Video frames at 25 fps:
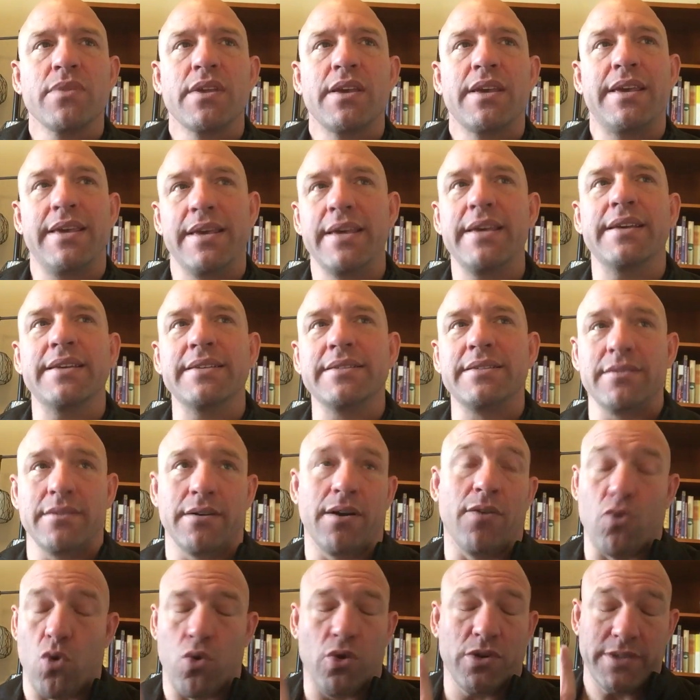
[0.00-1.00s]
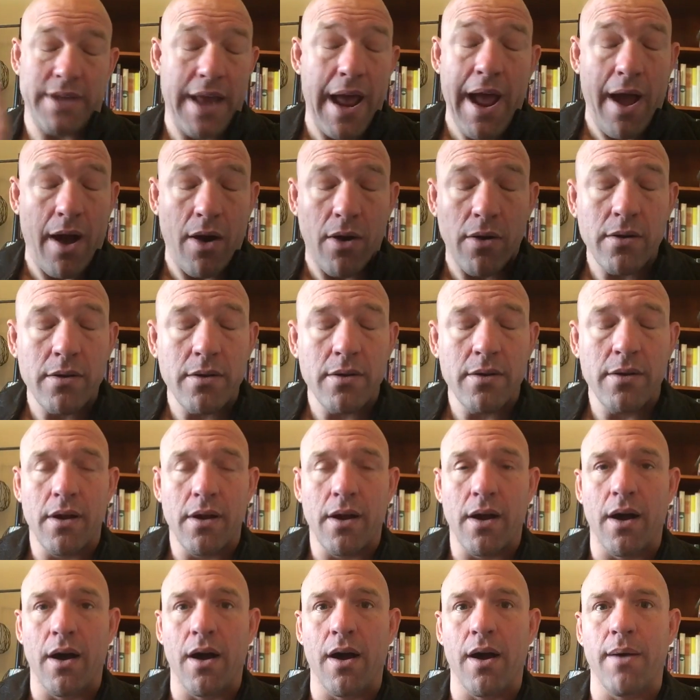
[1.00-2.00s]
He is, of course, now.
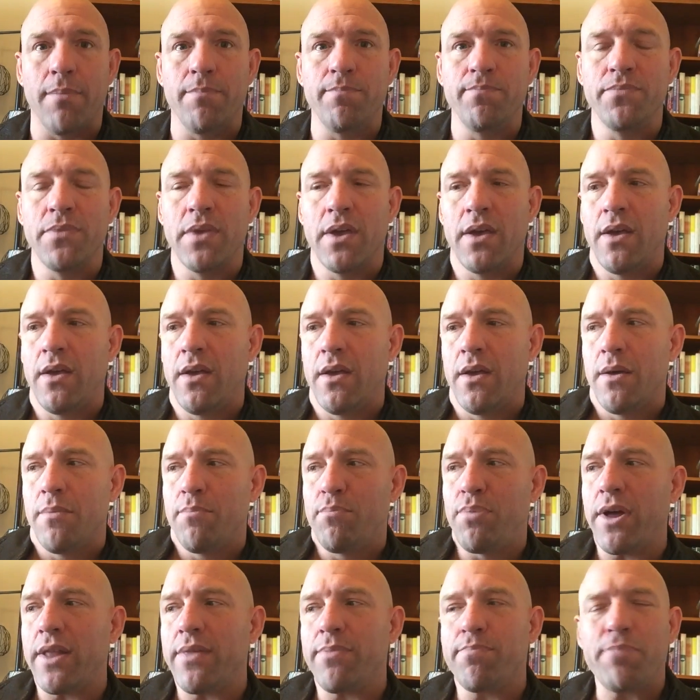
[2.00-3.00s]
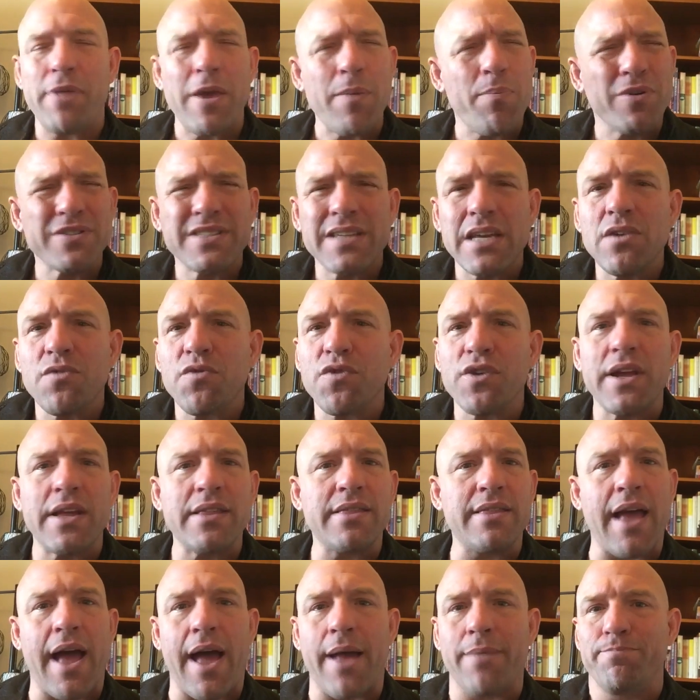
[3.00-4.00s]
But people tend to
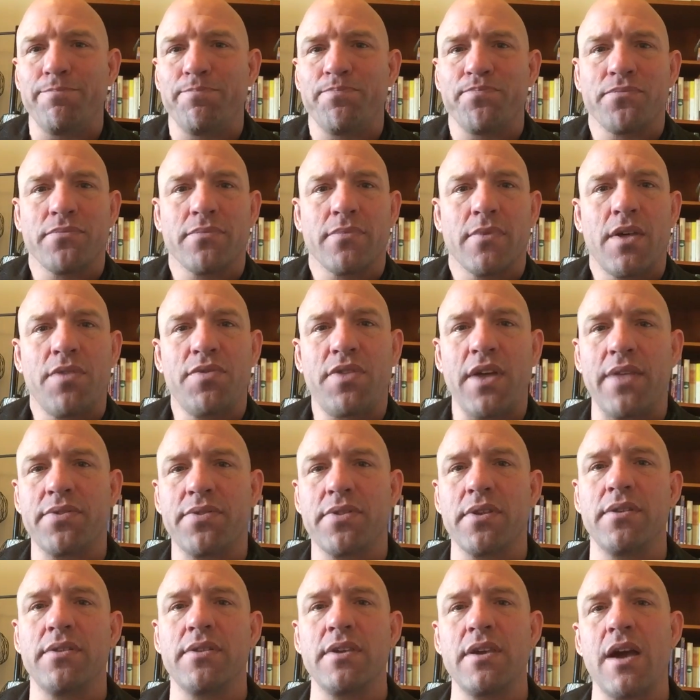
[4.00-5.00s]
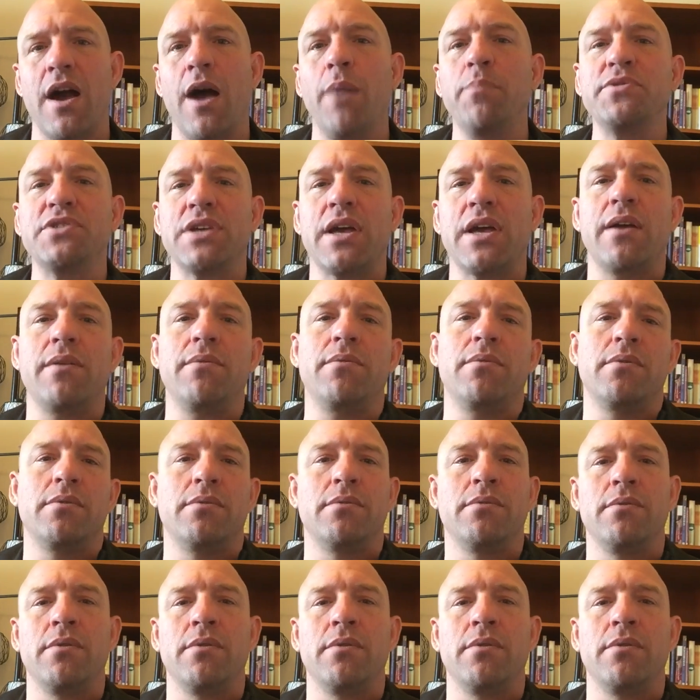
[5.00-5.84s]
forget that the upset